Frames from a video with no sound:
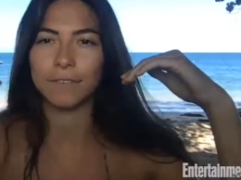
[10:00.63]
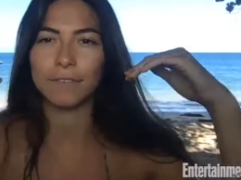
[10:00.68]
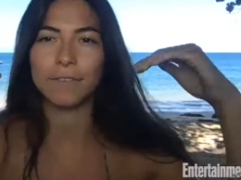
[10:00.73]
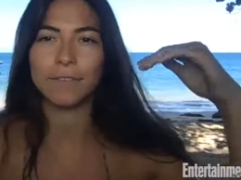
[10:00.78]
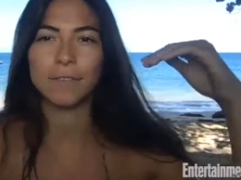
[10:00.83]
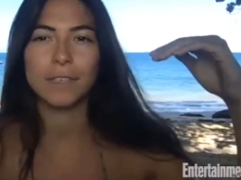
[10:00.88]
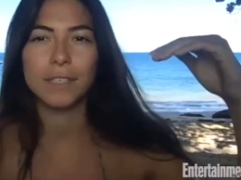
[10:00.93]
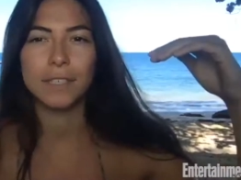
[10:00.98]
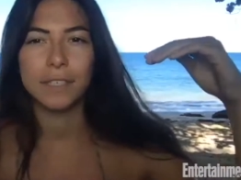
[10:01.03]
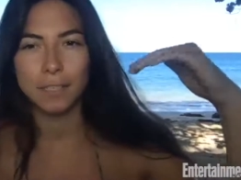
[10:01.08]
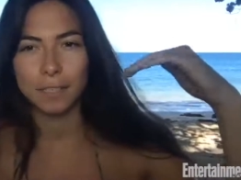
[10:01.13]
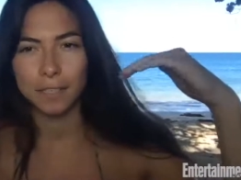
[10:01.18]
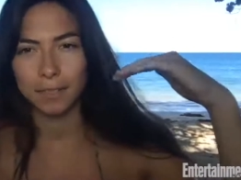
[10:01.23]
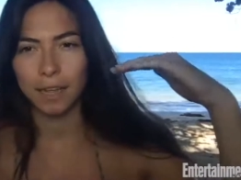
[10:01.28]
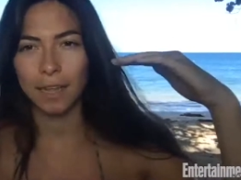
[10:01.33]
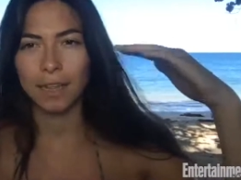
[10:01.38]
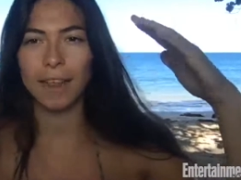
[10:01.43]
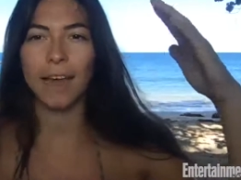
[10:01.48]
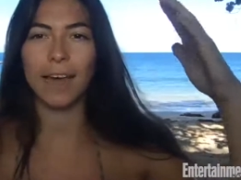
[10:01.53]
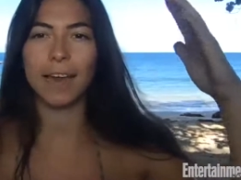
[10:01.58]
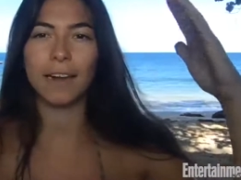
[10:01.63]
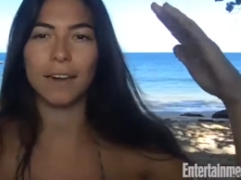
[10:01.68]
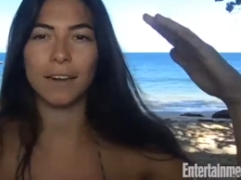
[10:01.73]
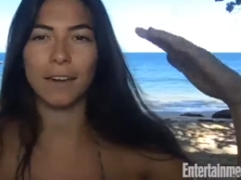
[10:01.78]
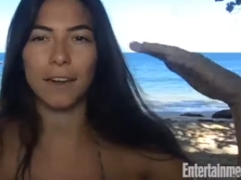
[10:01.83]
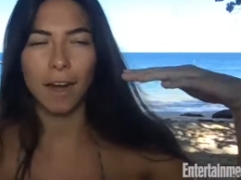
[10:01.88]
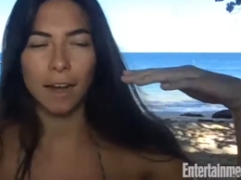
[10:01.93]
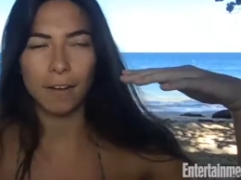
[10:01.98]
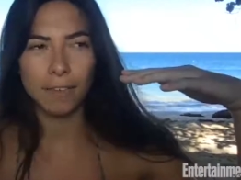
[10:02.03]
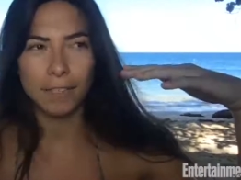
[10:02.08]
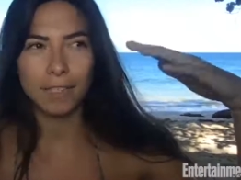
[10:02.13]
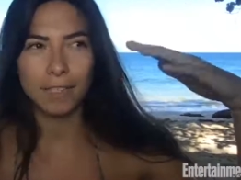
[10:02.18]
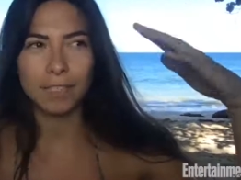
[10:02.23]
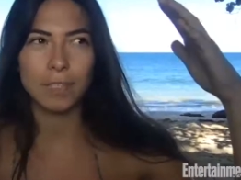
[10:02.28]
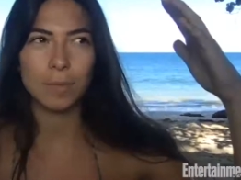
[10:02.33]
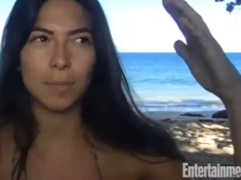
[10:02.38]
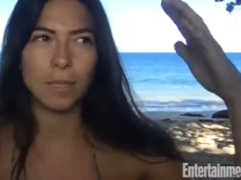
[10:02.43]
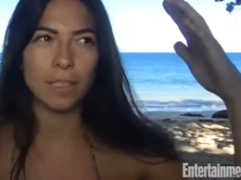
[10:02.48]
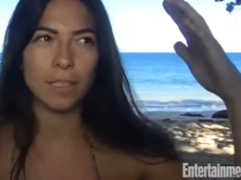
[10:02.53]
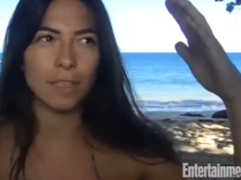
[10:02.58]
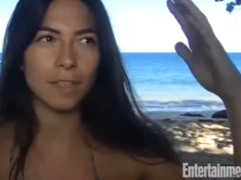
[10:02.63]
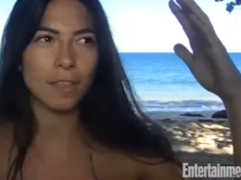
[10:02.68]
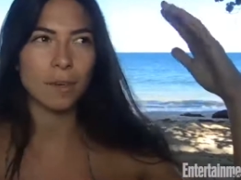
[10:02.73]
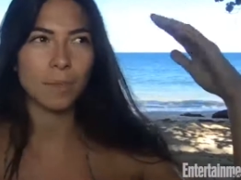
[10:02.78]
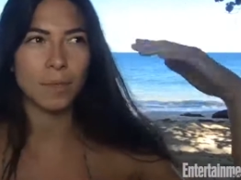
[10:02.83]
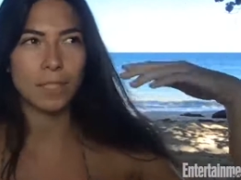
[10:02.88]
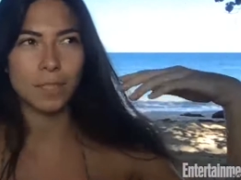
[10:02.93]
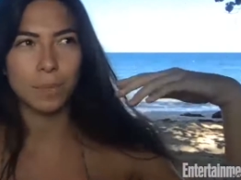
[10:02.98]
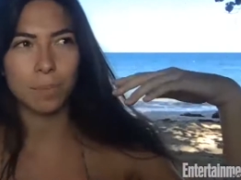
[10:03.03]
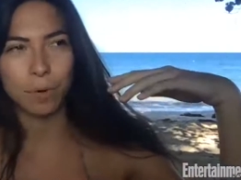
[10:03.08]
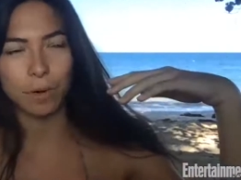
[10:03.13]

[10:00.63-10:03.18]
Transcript: Kind of, and that obviously speaks a little bit